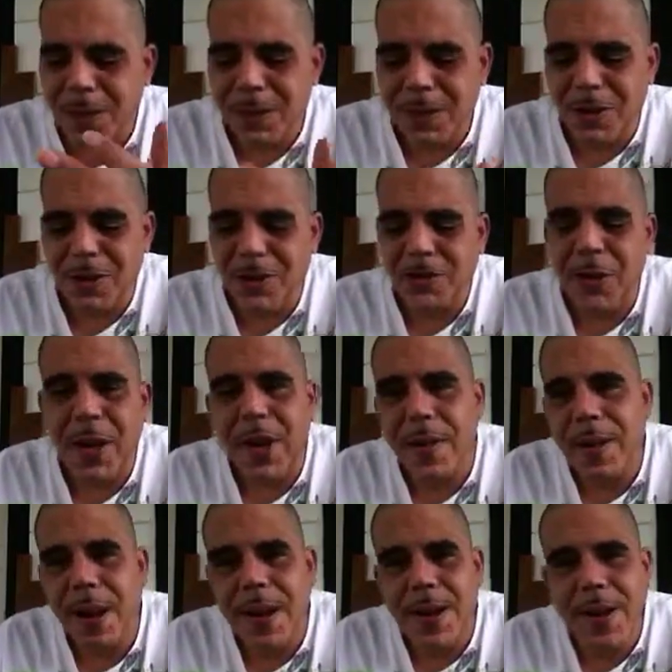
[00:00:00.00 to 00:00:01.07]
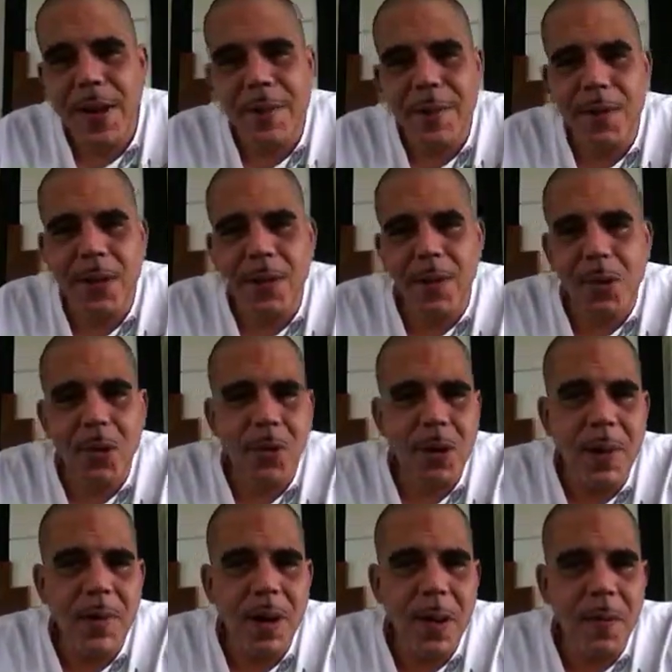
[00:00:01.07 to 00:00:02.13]
The training that I get from the
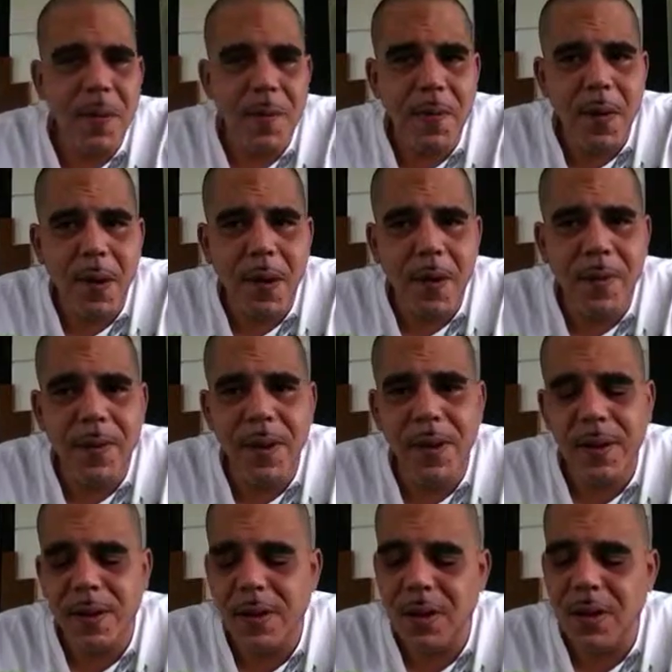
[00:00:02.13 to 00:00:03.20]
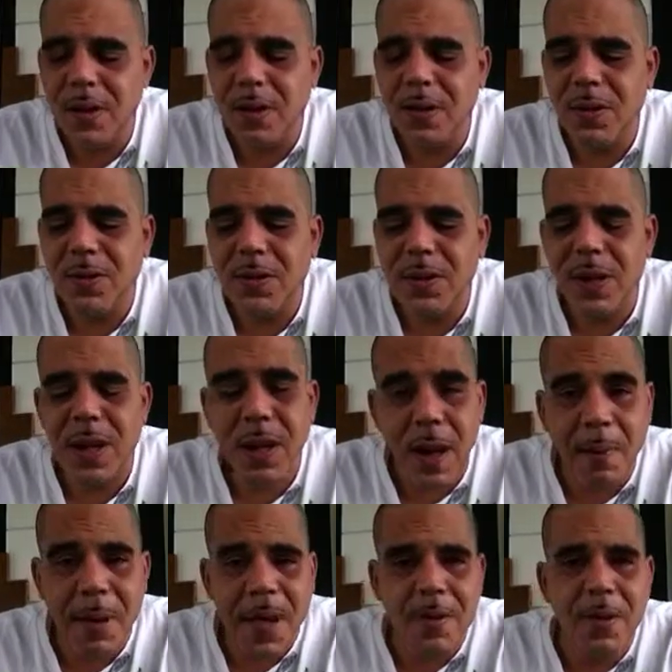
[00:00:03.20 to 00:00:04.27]
program that I'm involved in, and
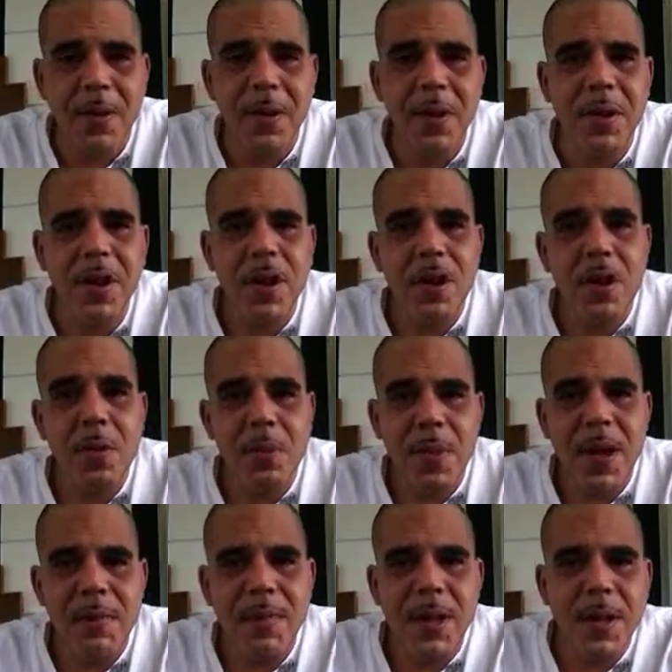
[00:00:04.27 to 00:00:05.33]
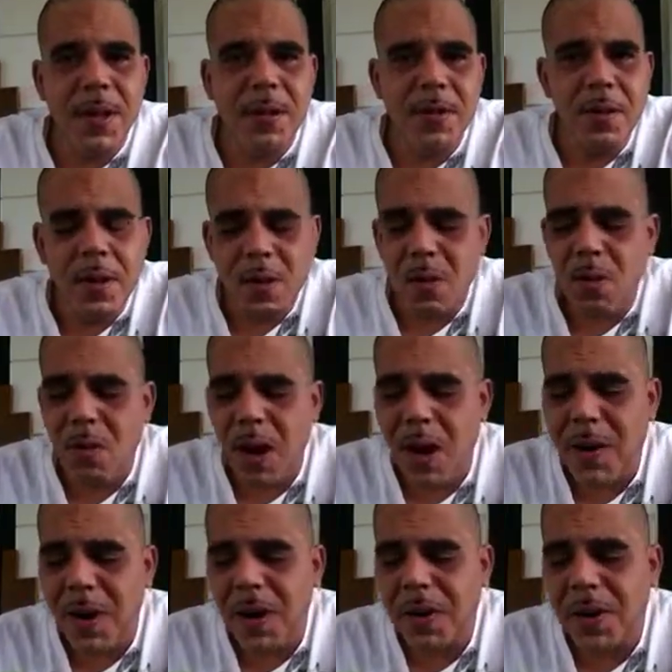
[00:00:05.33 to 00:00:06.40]
I'm able to make money
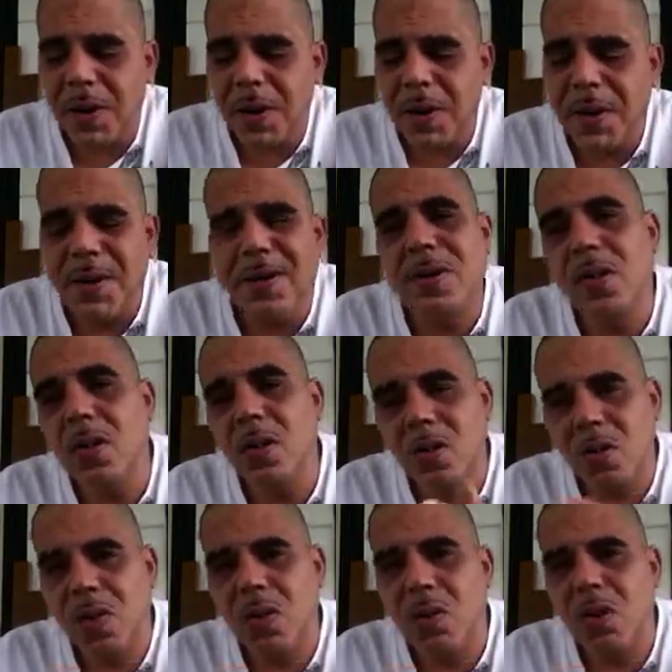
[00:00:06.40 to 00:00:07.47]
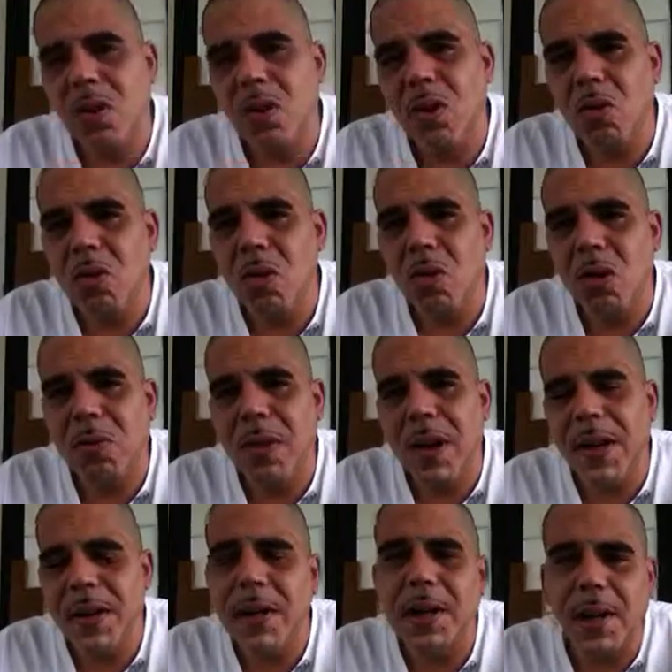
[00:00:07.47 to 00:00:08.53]
while I learn. And you want to know more
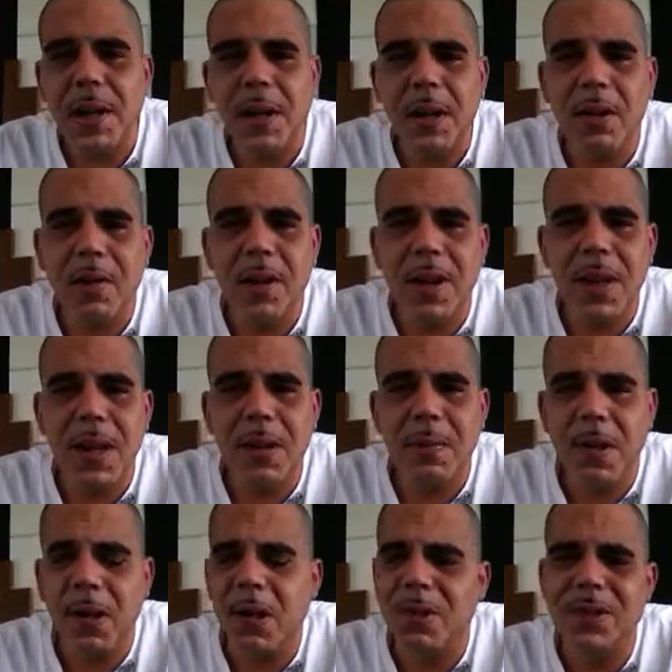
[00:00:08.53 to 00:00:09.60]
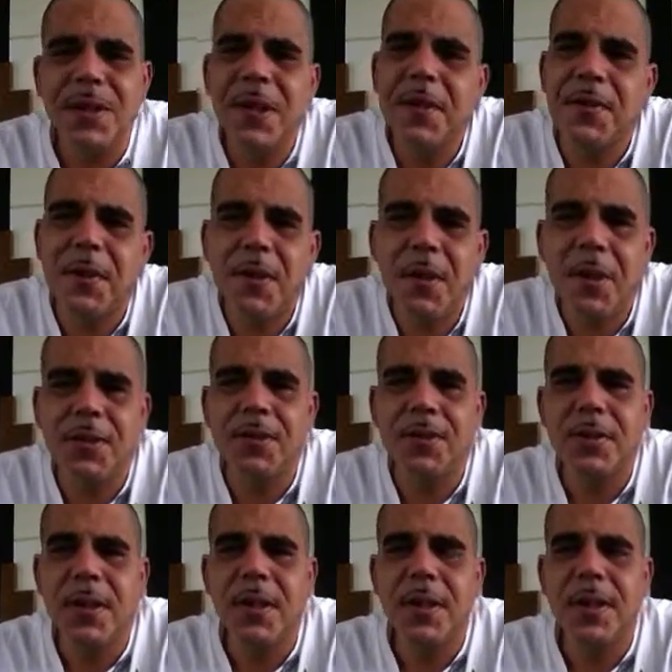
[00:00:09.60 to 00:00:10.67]
about it, you can click on the link below. It's not going to cost
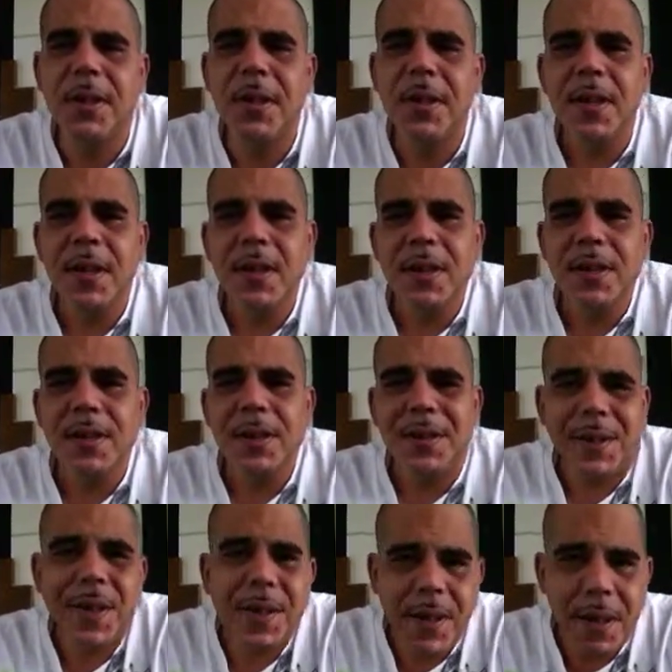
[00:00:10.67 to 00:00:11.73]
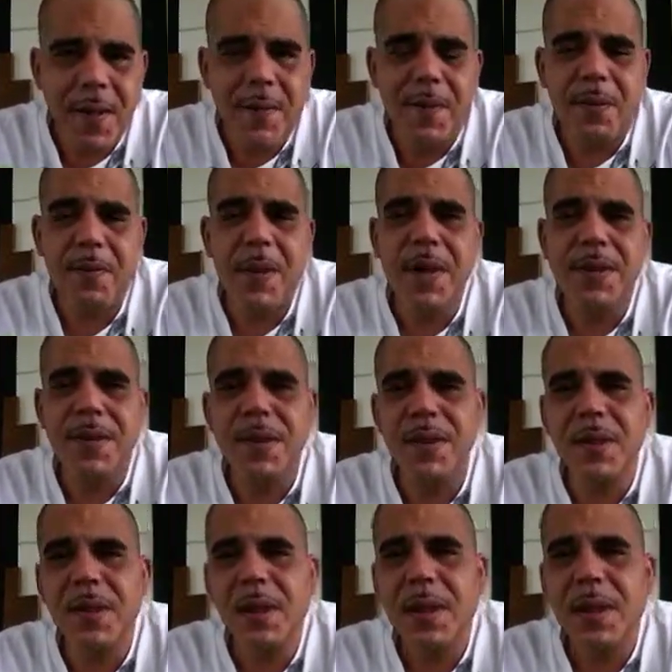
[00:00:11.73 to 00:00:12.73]
you nothing to get the information.